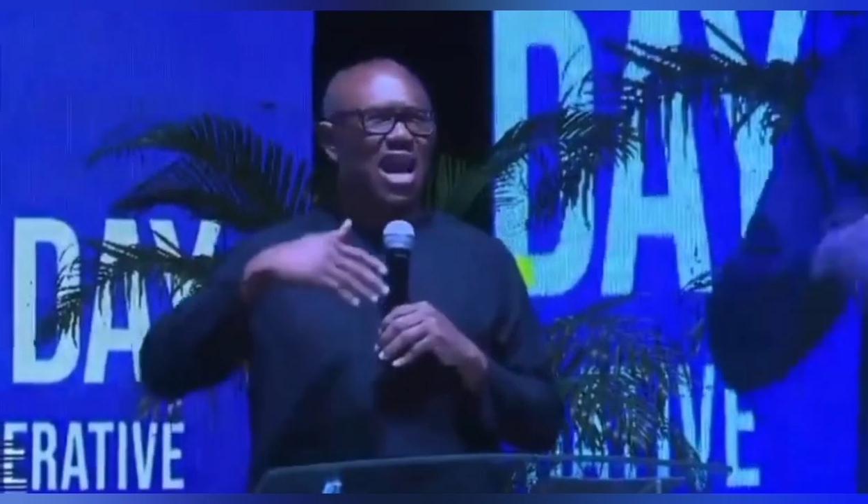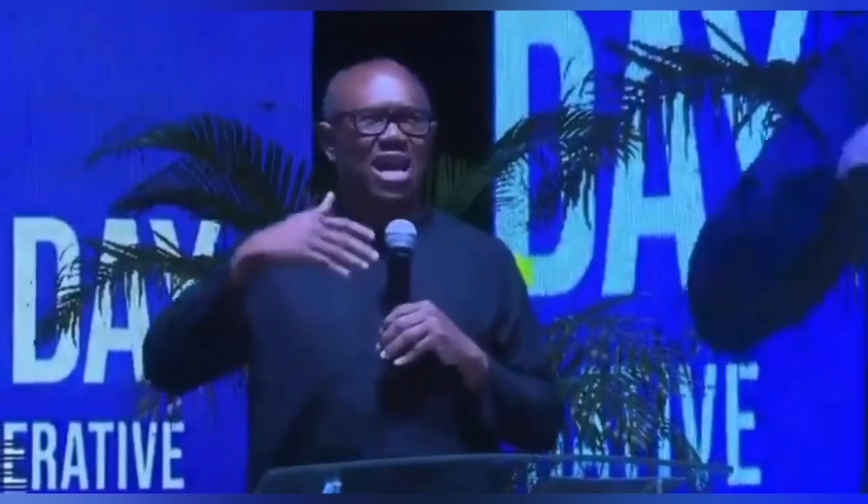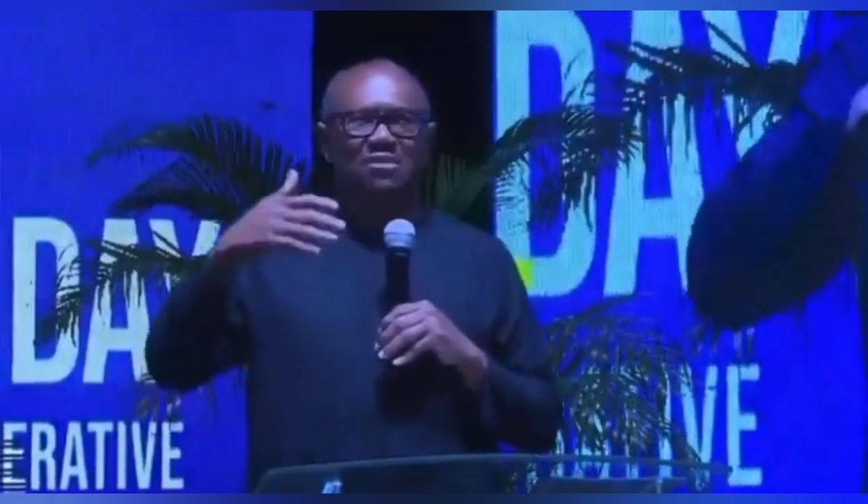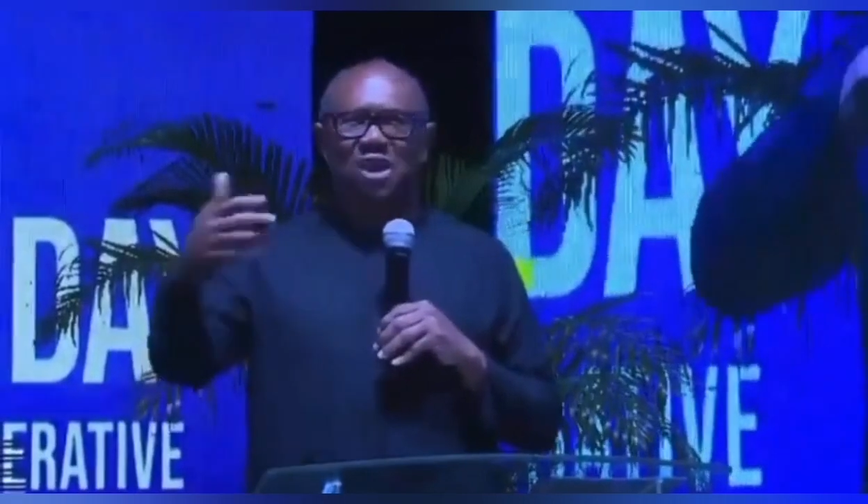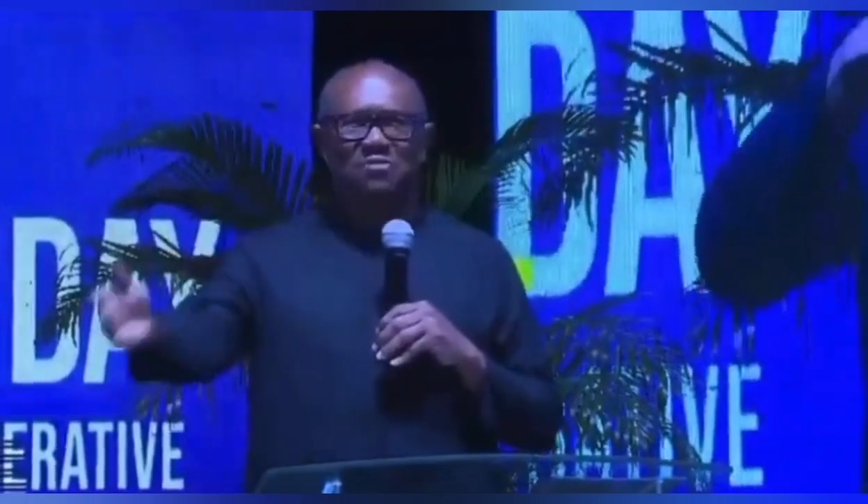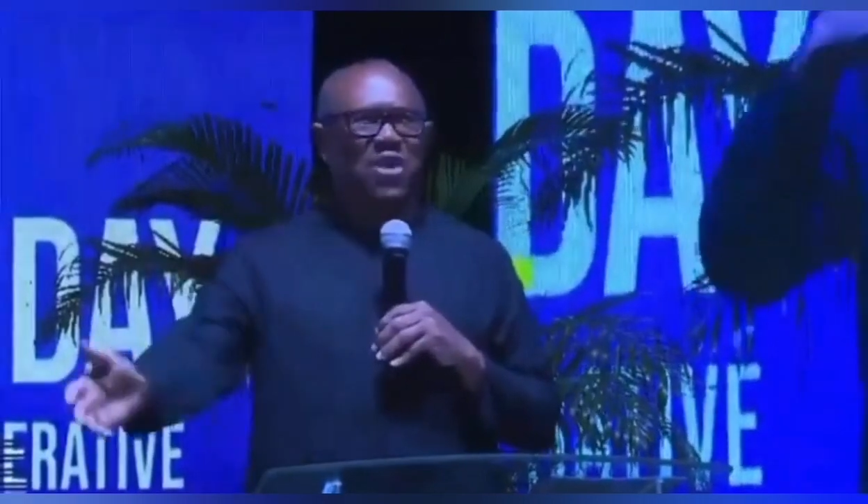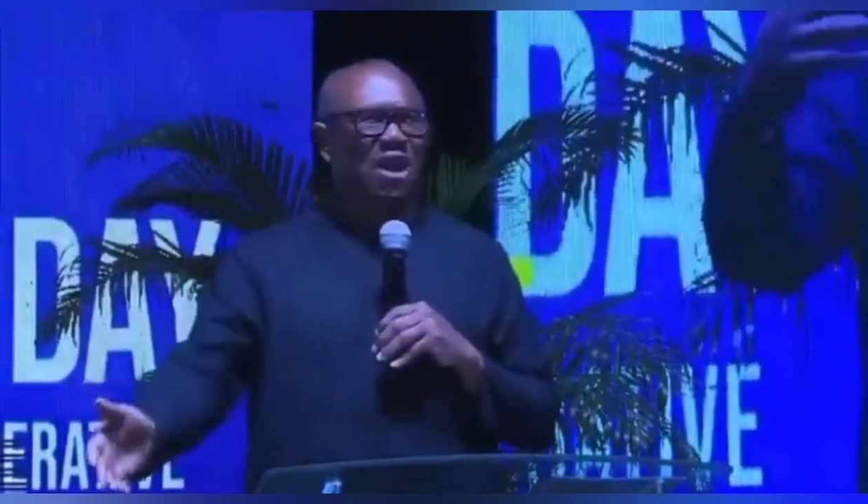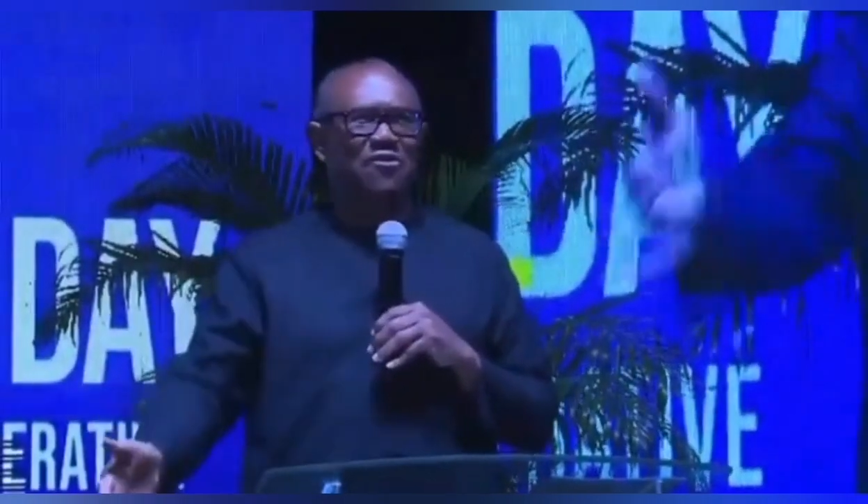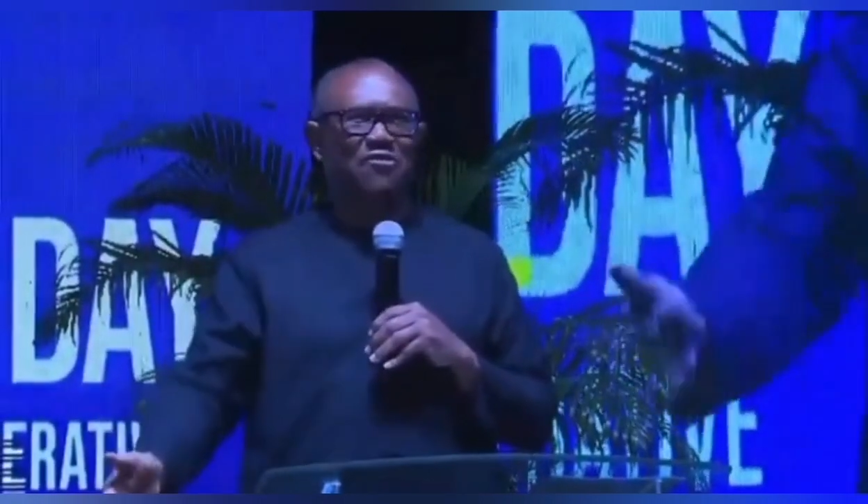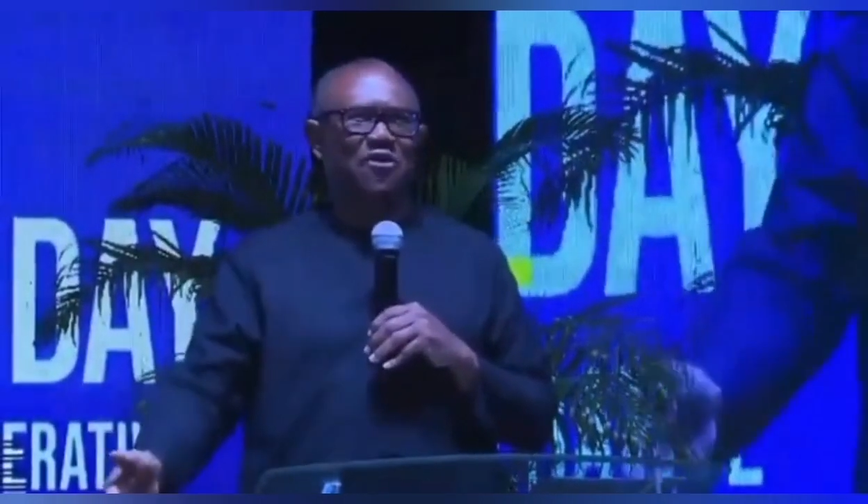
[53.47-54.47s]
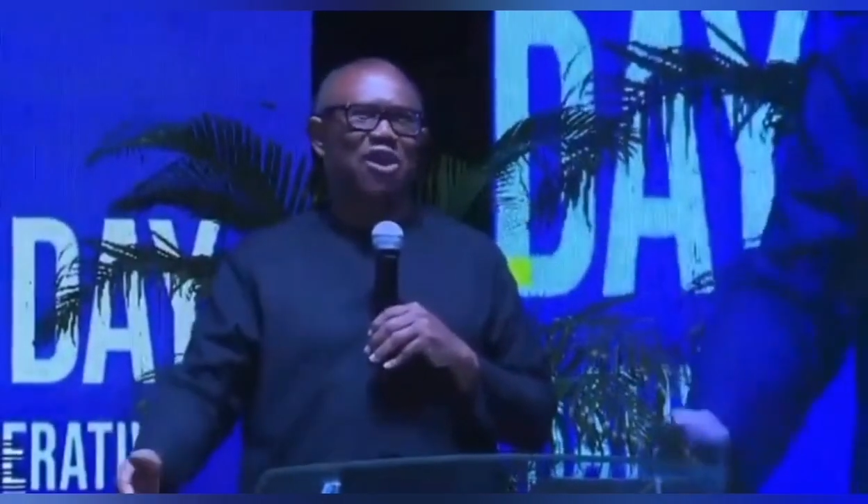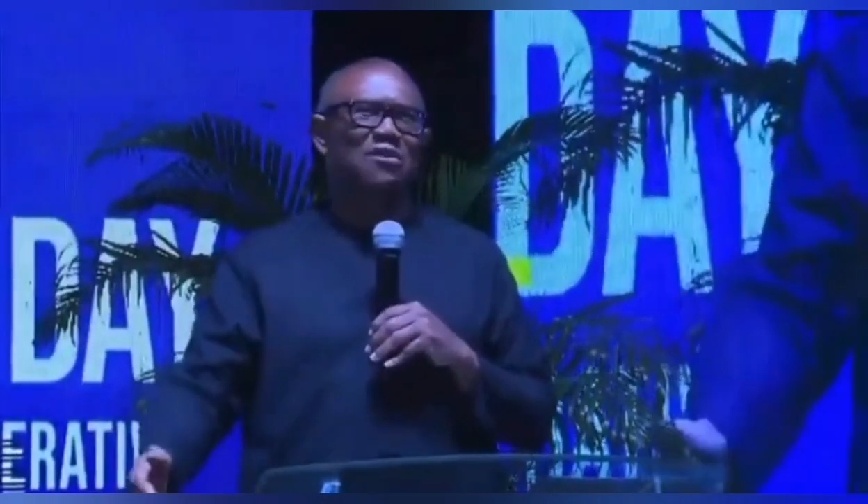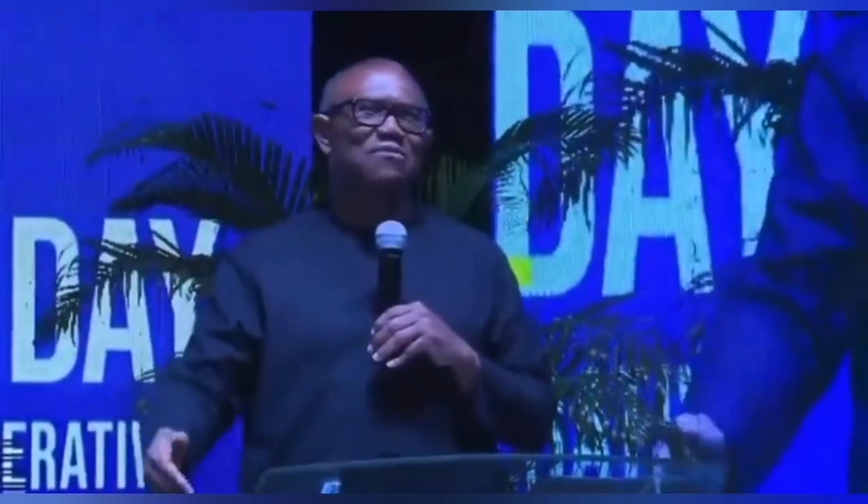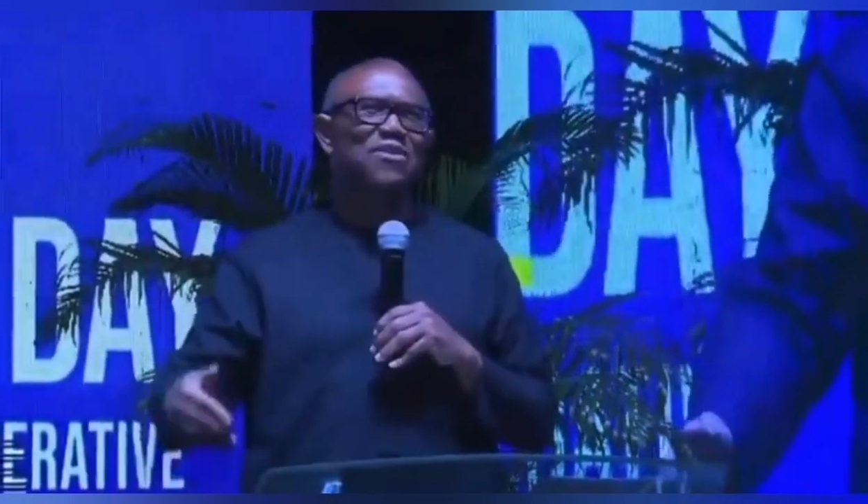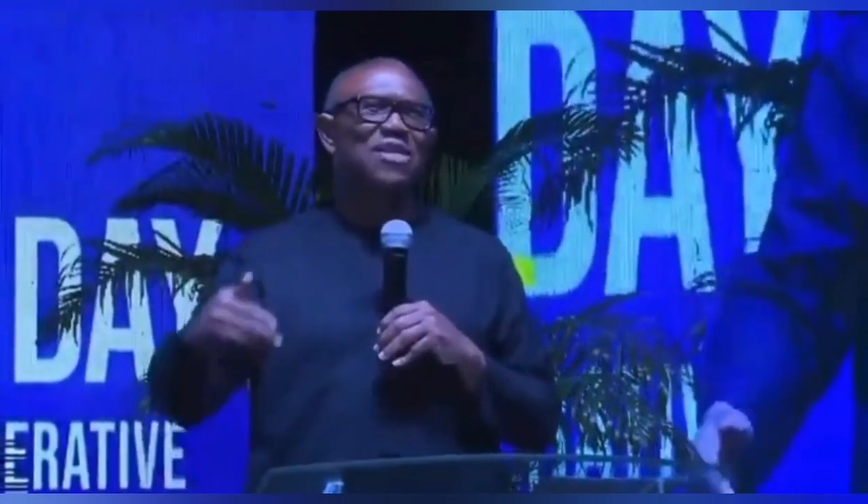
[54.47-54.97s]
I remain prayerful for
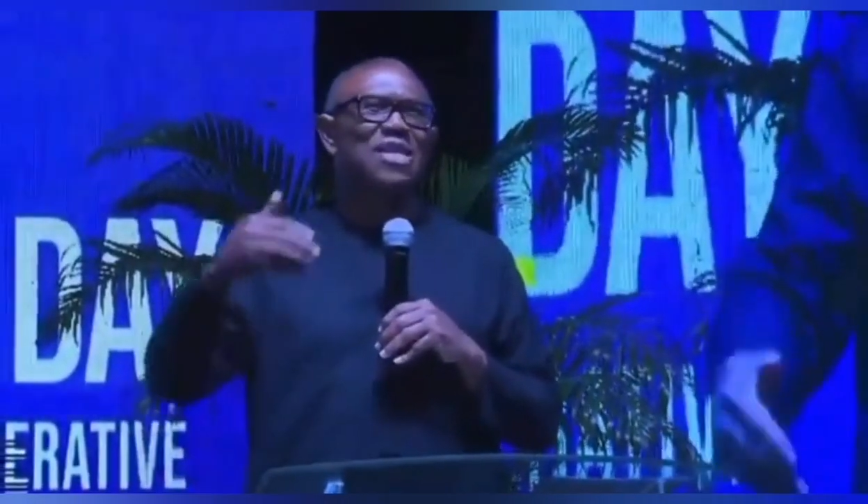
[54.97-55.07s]
him.